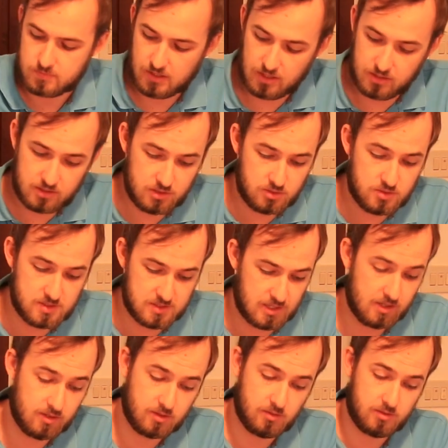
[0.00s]
And then you
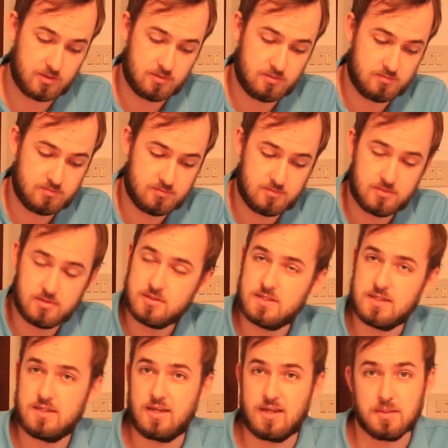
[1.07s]
start going
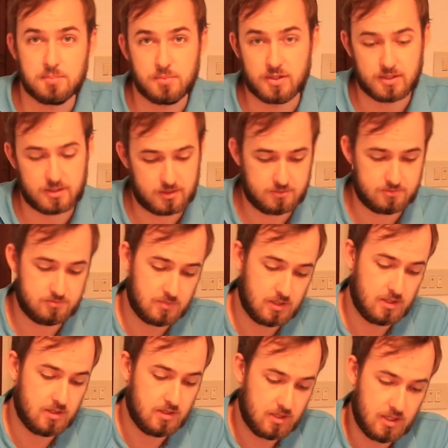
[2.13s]
to get brick
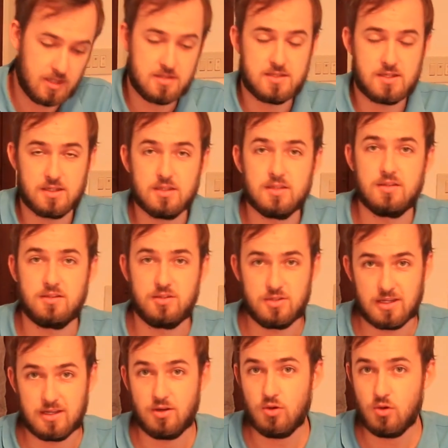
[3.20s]
until you
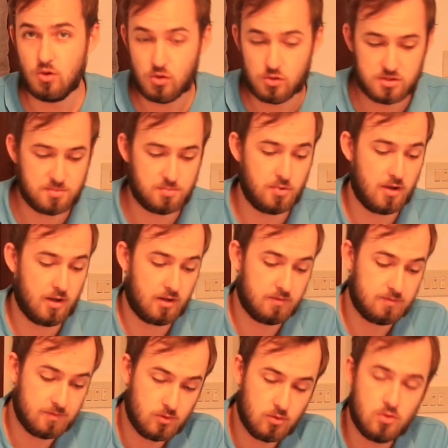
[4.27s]
get all the brick
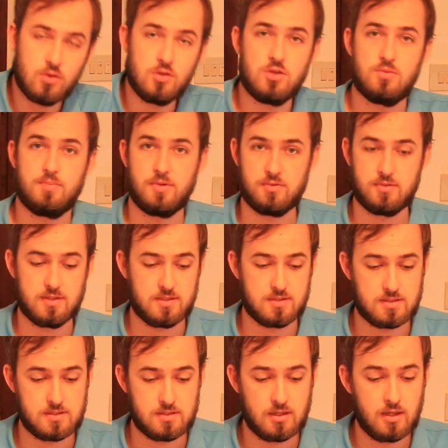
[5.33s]
for all your
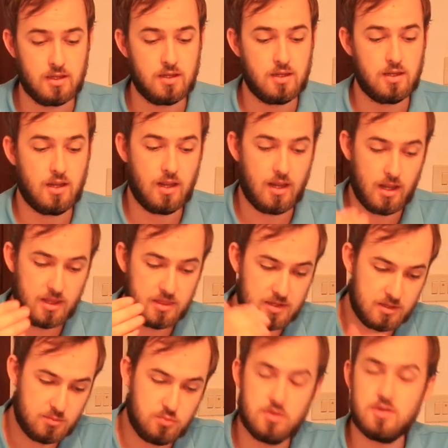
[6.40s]
buildings. And
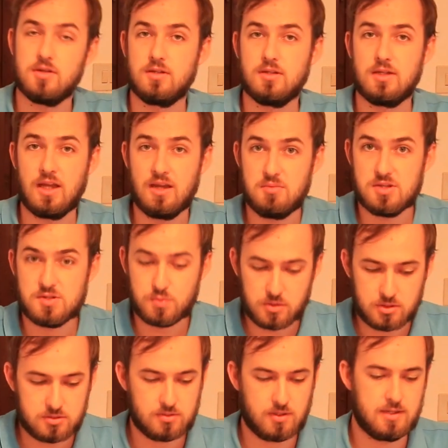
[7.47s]
then wood. How much
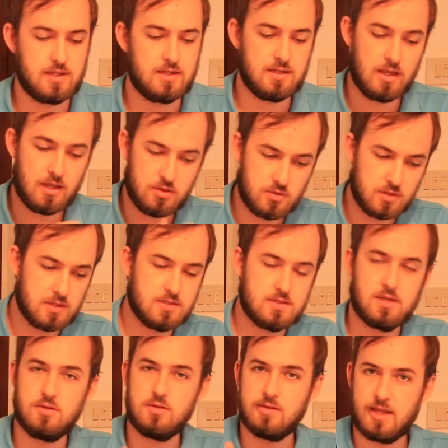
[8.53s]
wood do I need? And you
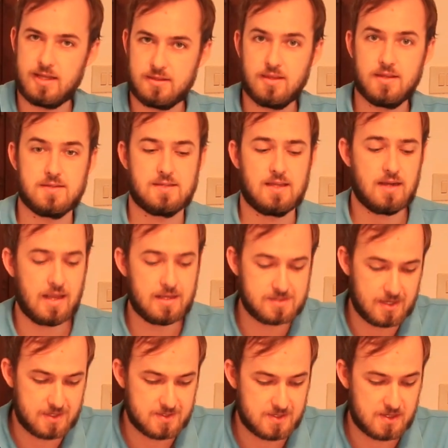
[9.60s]
continue like this. And as
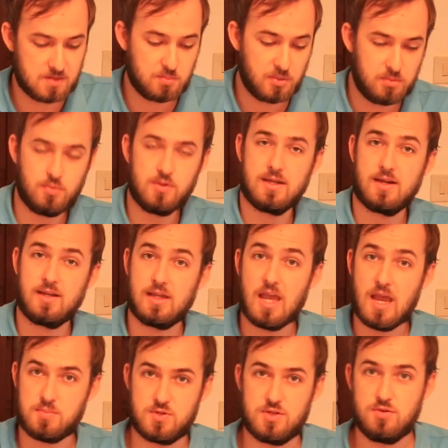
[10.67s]
I said, people are going to
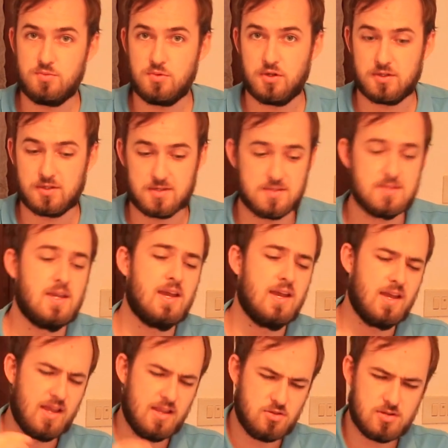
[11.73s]
capture your workers
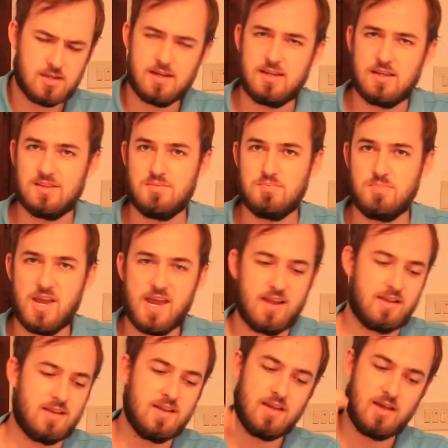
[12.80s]
and you're going to get them
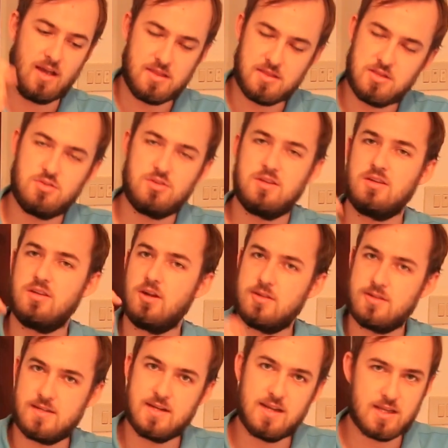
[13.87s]
back. And then you can go to
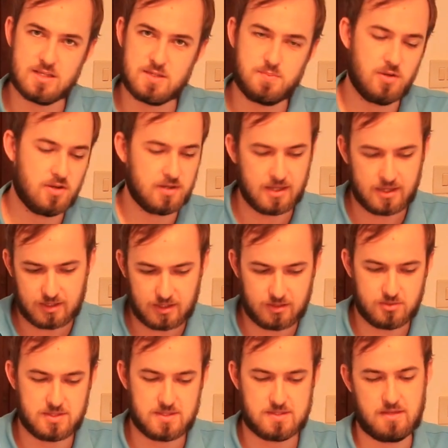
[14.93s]
the next spot and get
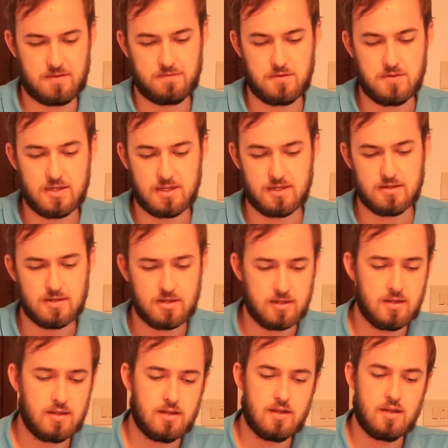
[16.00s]
all the stuff you need.
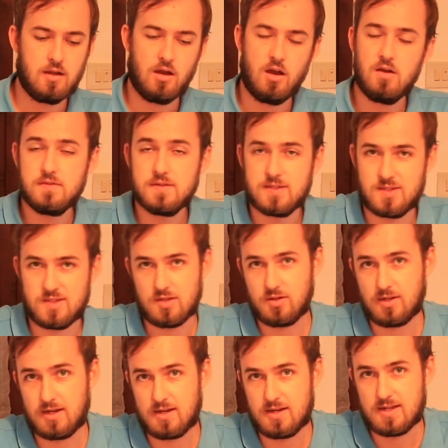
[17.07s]
Obviously, you're
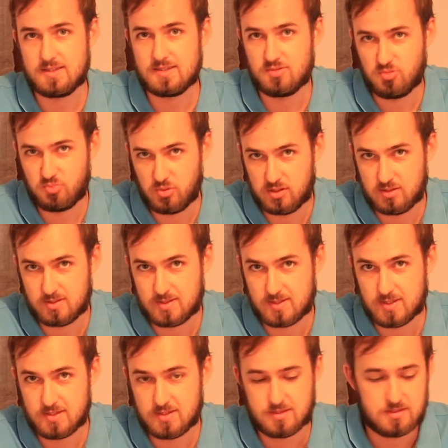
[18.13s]
going to need some
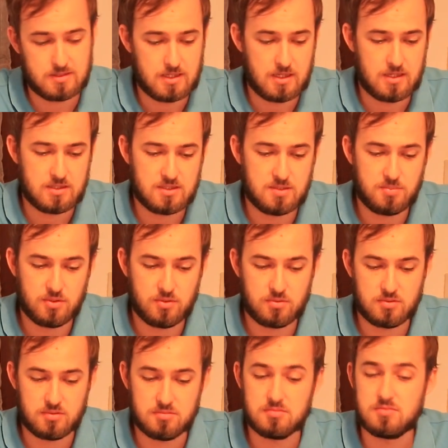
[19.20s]
apprentices to
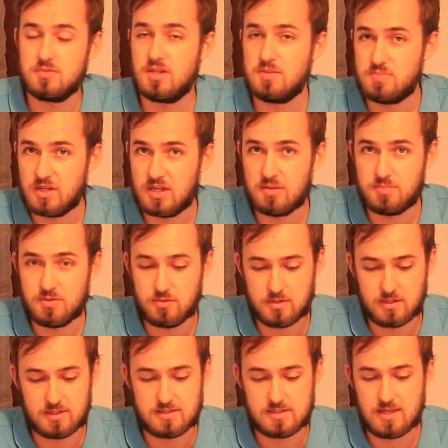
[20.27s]
build the bigger
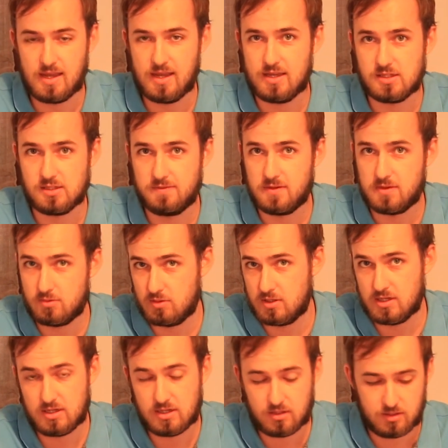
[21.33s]
buildings that ask for
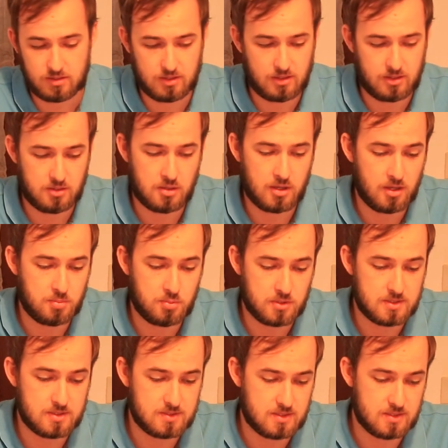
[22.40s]
3
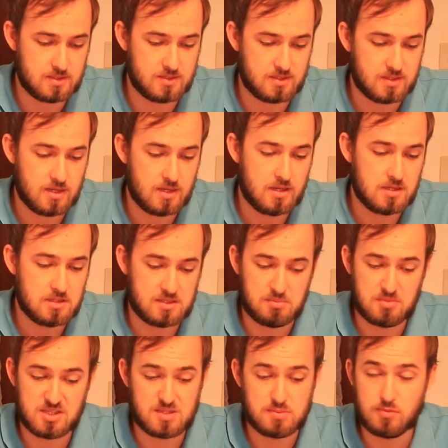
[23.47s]
apprentices. Some
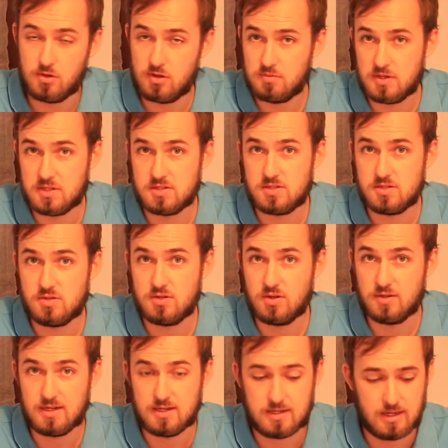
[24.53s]
of the smaller ones you
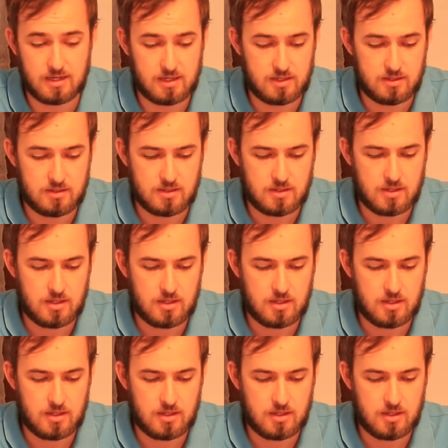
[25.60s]
don't need any.